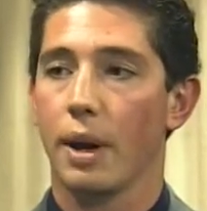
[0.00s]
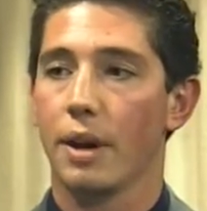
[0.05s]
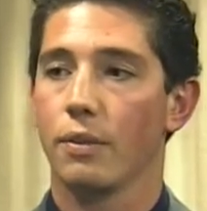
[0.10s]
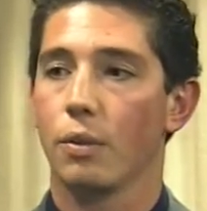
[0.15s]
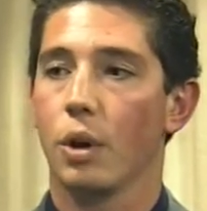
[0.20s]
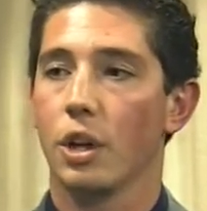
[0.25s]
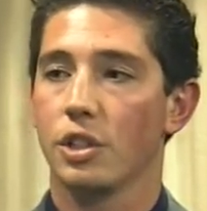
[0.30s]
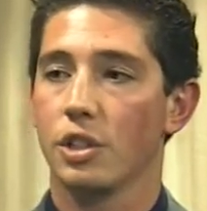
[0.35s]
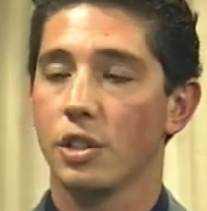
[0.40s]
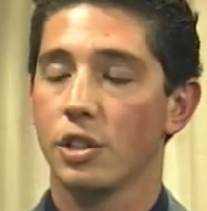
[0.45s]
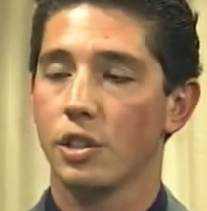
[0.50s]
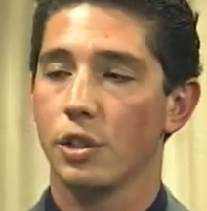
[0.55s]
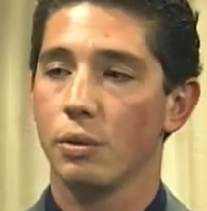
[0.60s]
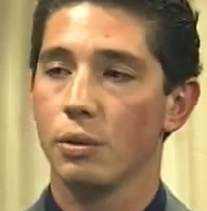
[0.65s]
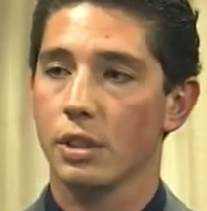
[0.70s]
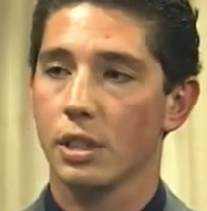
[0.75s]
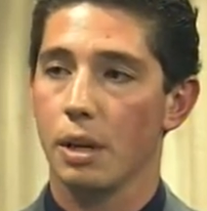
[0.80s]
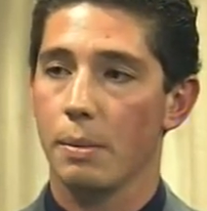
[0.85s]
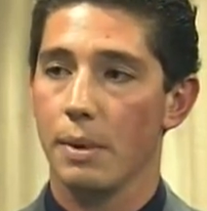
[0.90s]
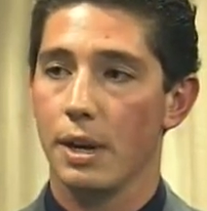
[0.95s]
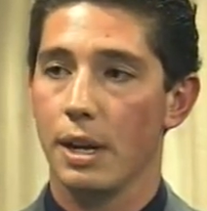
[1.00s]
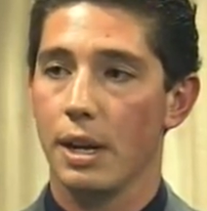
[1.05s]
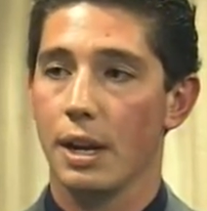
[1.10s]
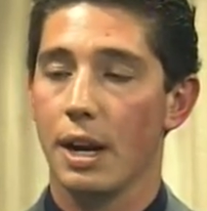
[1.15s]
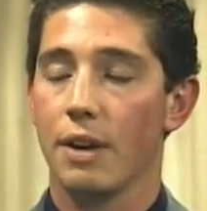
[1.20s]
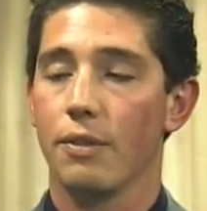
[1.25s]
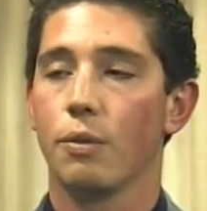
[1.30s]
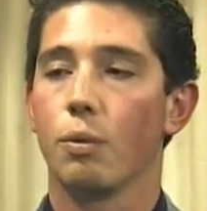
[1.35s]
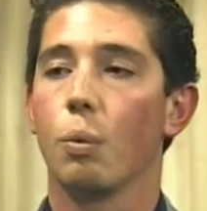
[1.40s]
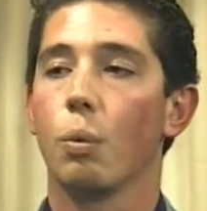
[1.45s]
I've watched these students come in, and
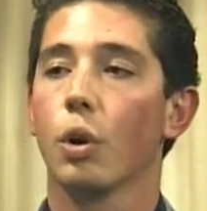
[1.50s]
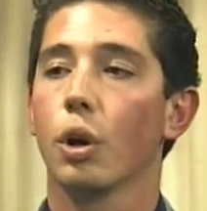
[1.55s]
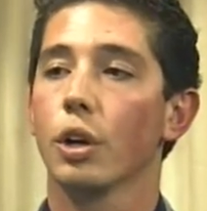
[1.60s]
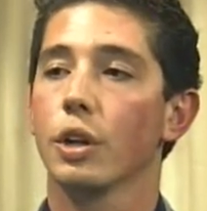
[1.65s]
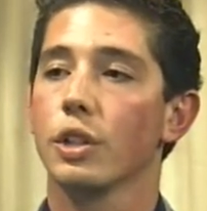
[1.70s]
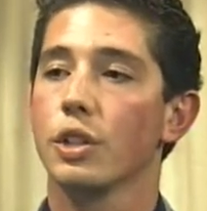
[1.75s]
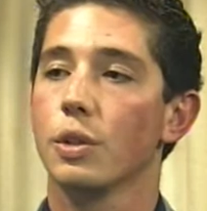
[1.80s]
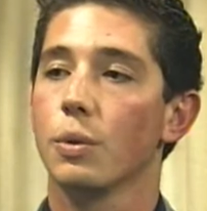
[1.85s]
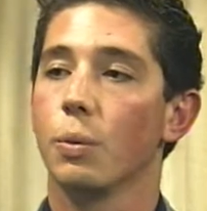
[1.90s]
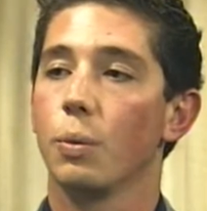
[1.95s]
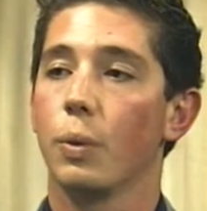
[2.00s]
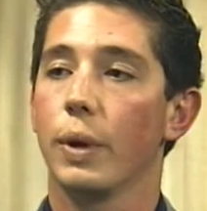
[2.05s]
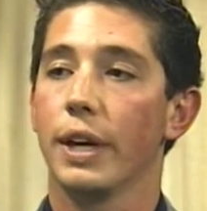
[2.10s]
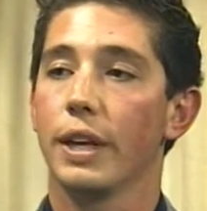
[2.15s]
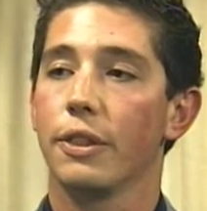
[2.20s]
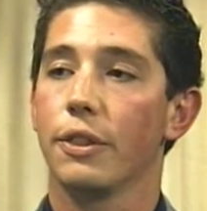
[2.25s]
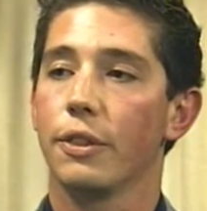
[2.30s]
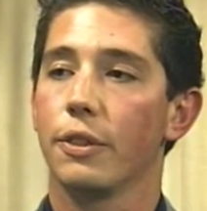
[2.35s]
I've worked with